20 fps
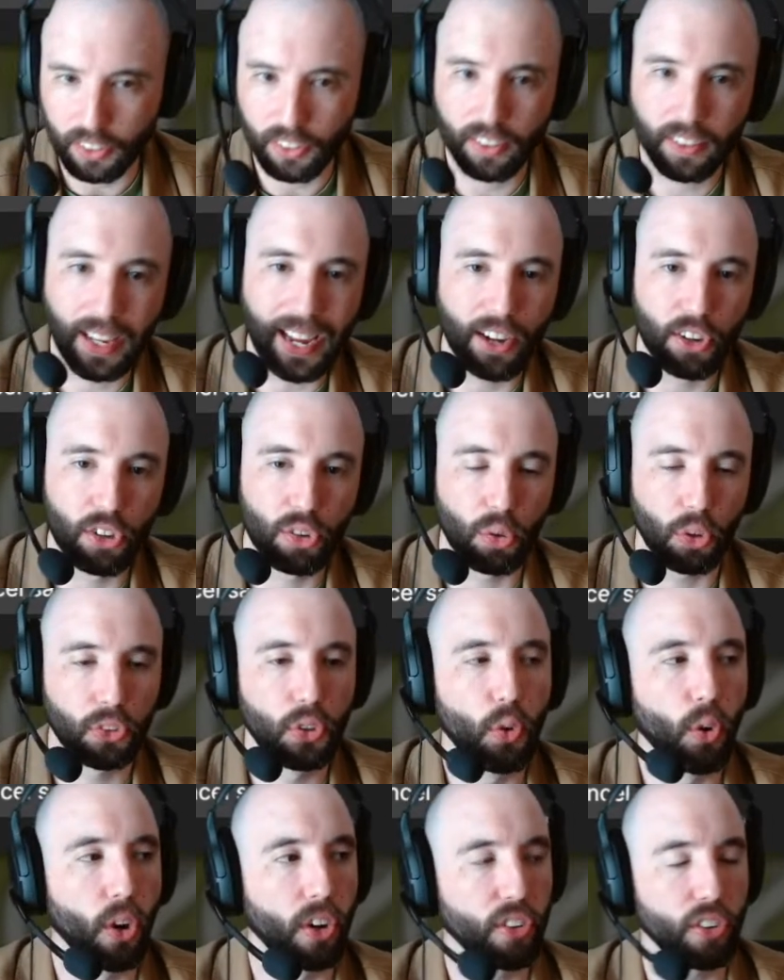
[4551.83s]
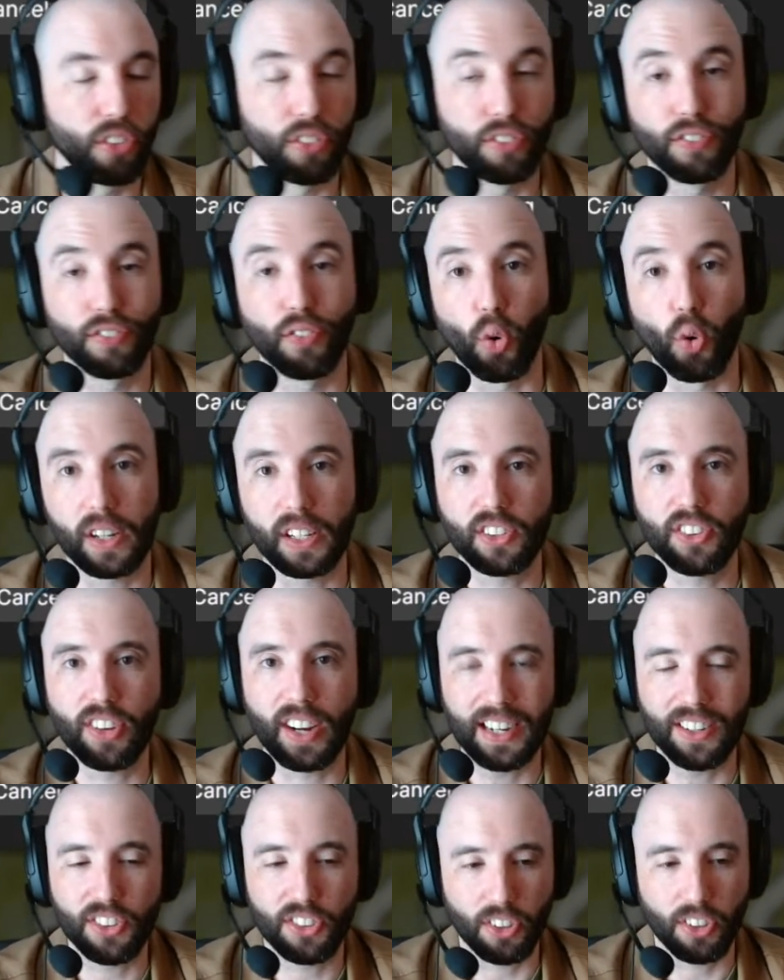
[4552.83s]
casual 240
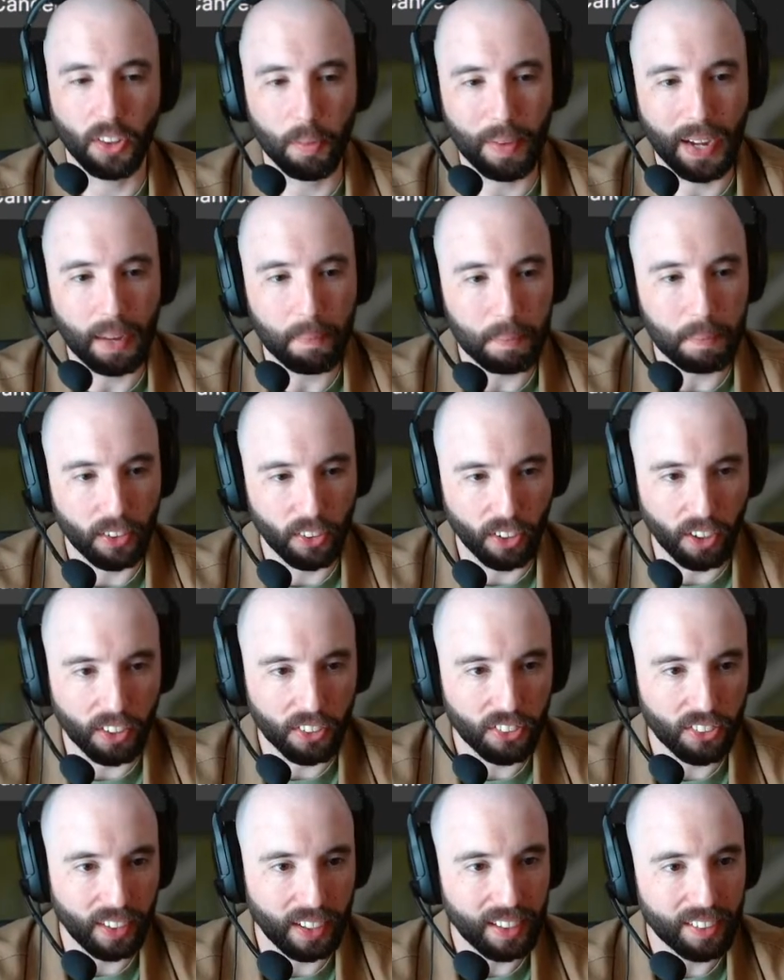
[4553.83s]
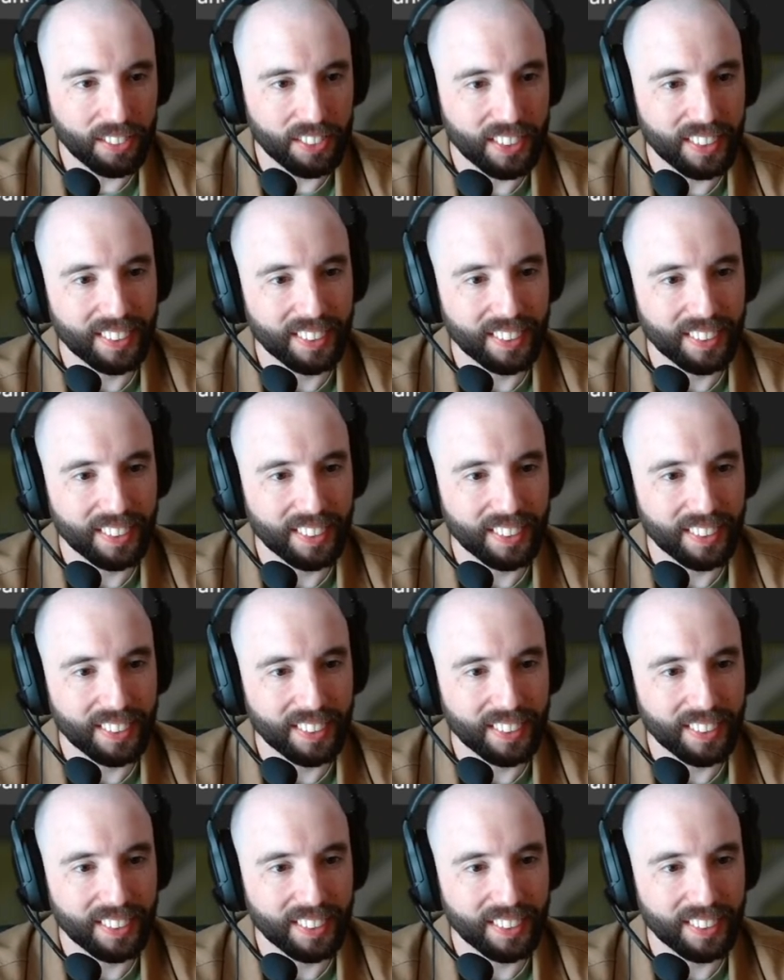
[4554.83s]
changes on the map that are unsaved.